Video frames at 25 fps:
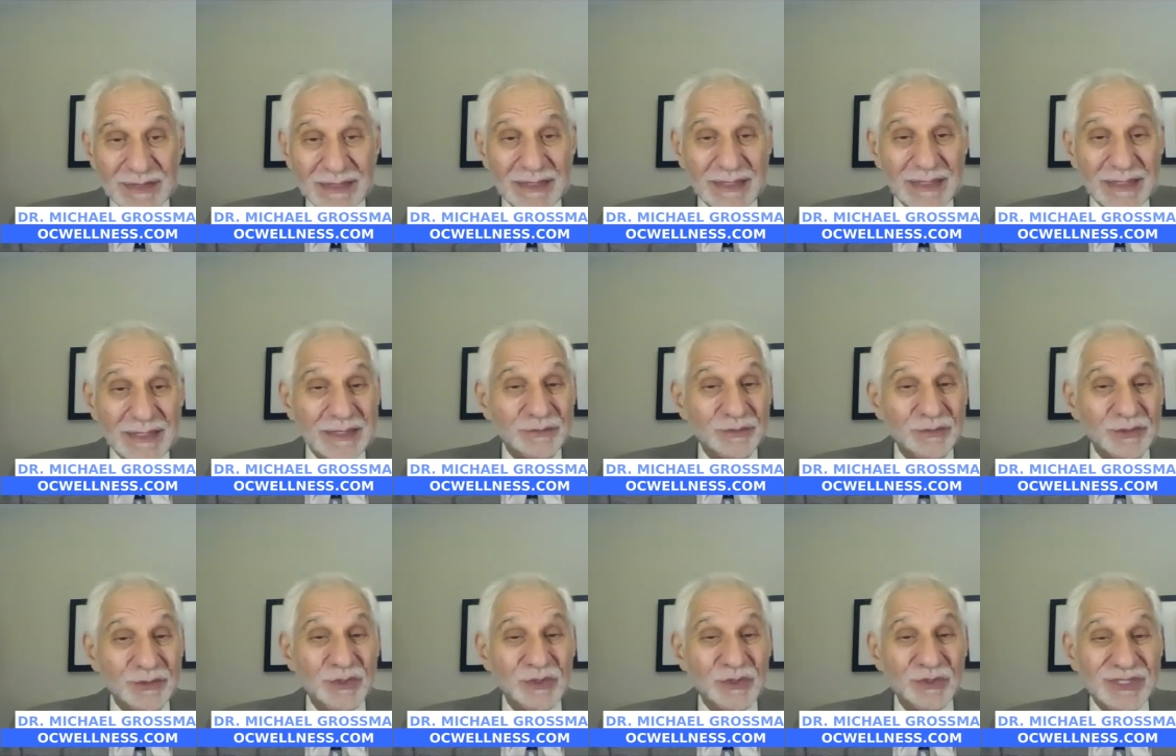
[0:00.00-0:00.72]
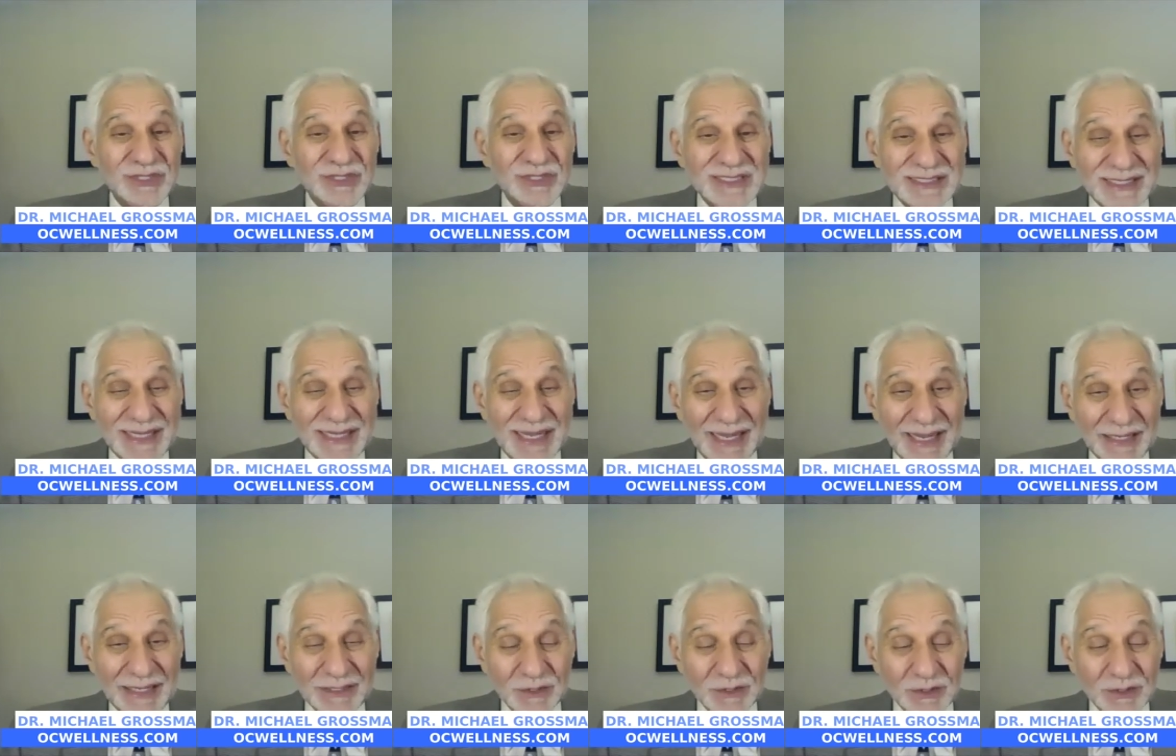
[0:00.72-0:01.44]
It reduces
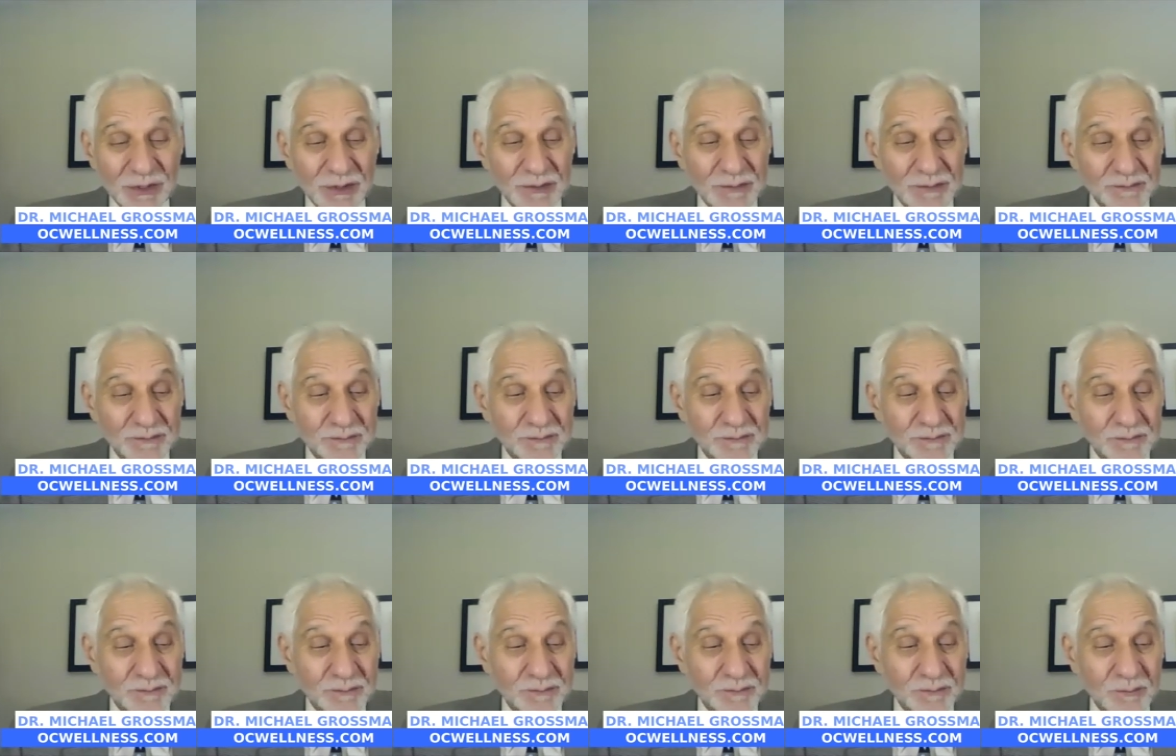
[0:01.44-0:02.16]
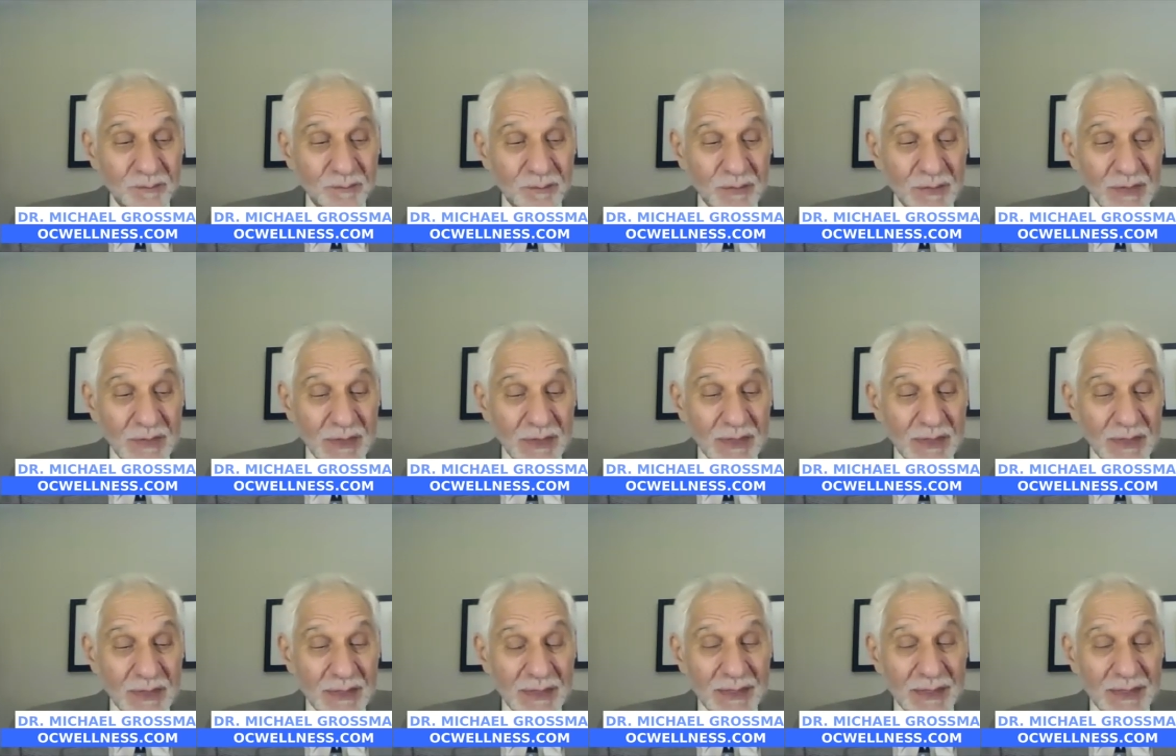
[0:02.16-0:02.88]
cancer.
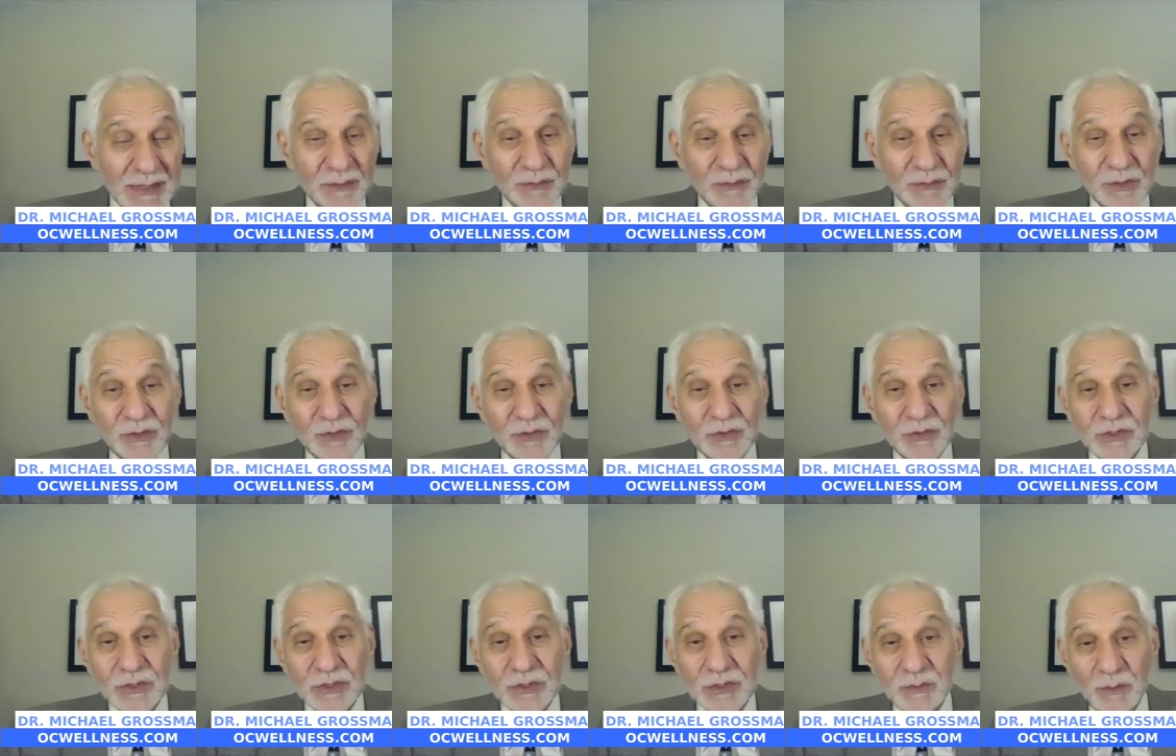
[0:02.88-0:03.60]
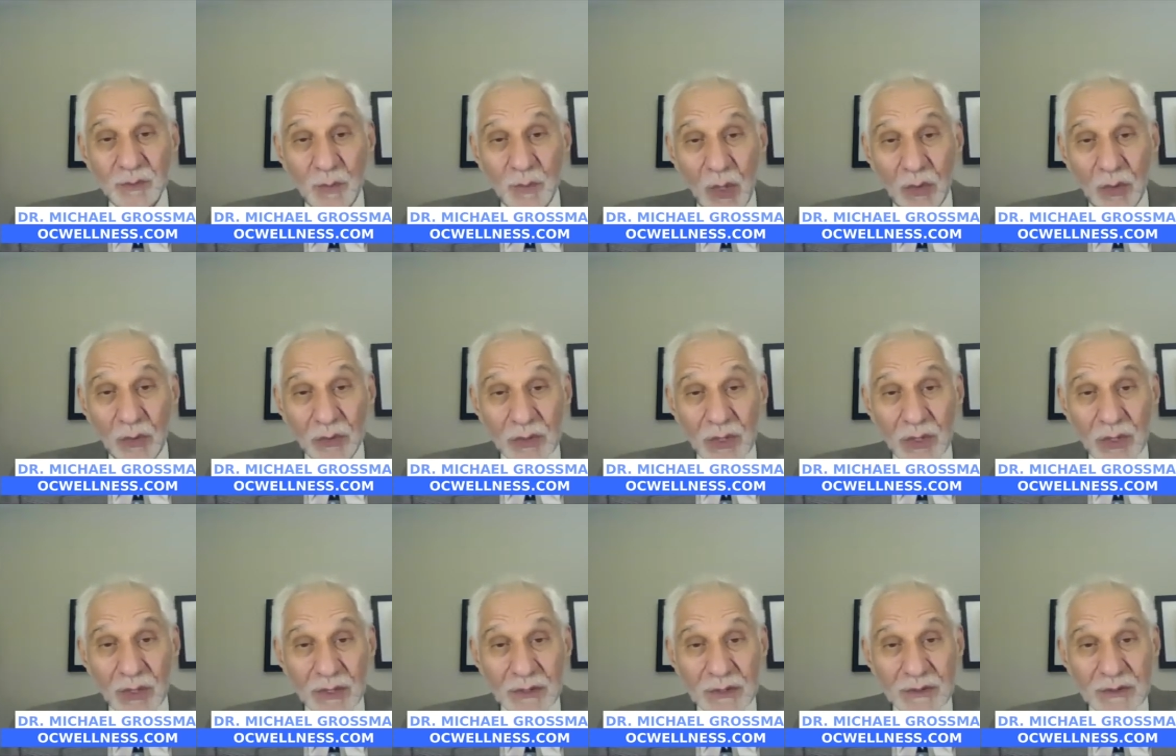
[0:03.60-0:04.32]
It reduces bone
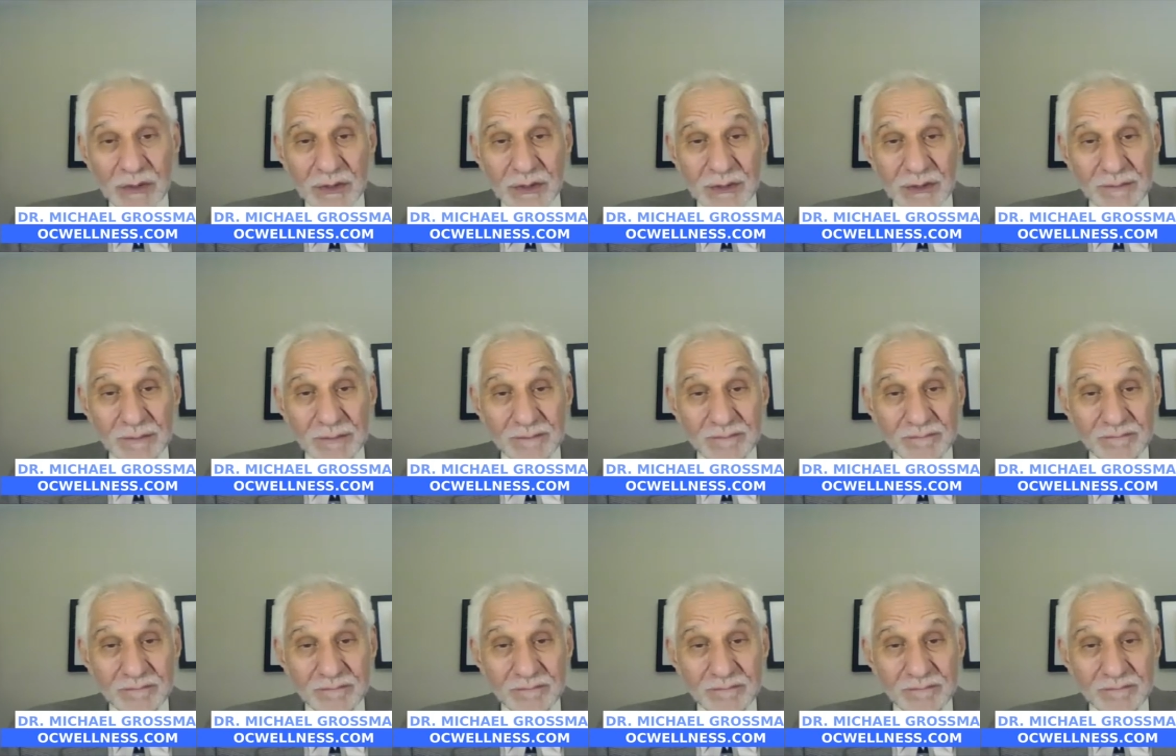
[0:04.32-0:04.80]
loss.